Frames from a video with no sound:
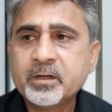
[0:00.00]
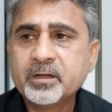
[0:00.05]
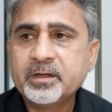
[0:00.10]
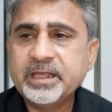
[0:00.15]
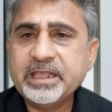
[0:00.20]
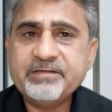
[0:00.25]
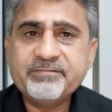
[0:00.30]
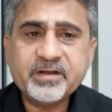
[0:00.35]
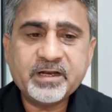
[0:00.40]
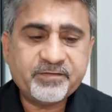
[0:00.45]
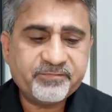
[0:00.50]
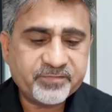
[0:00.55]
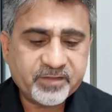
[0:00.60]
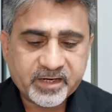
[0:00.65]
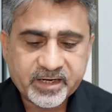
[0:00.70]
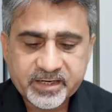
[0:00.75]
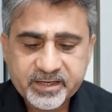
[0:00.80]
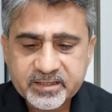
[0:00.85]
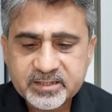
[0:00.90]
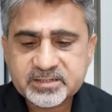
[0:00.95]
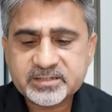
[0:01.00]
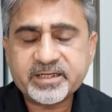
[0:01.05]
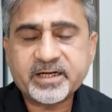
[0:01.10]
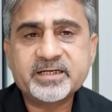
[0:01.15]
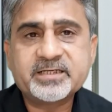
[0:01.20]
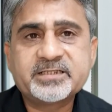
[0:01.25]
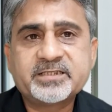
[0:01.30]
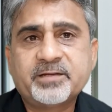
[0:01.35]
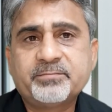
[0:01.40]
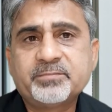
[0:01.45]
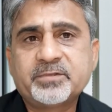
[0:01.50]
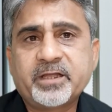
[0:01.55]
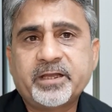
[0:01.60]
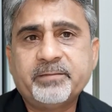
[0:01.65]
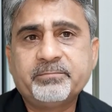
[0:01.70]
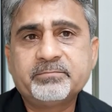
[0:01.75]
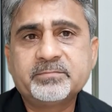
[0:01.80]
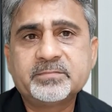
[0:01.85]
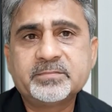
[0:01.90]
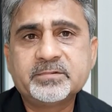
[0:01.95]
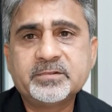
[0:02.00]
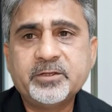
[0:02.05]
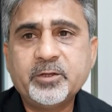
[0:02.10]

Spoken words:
Even if they understand something,